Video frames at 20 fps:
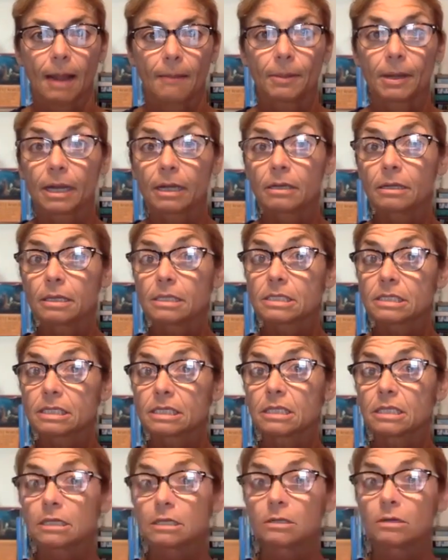but I couldn't
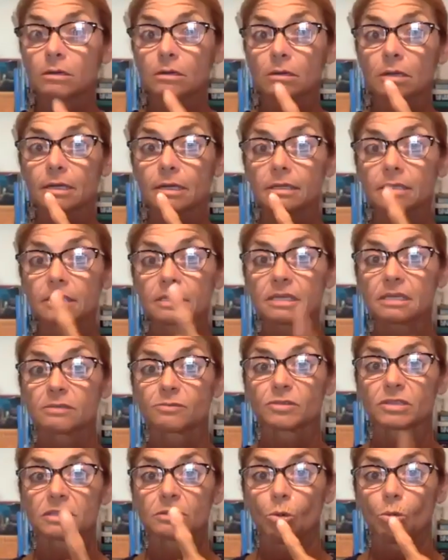see the hook. All I could see
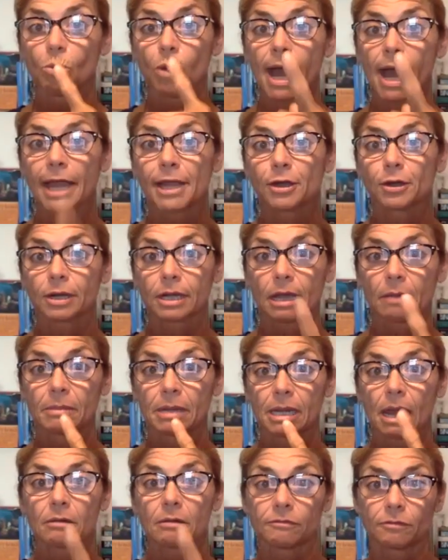it was the wire
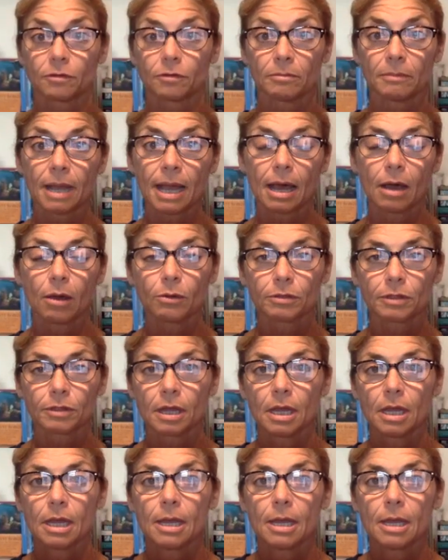coming out of her mouth.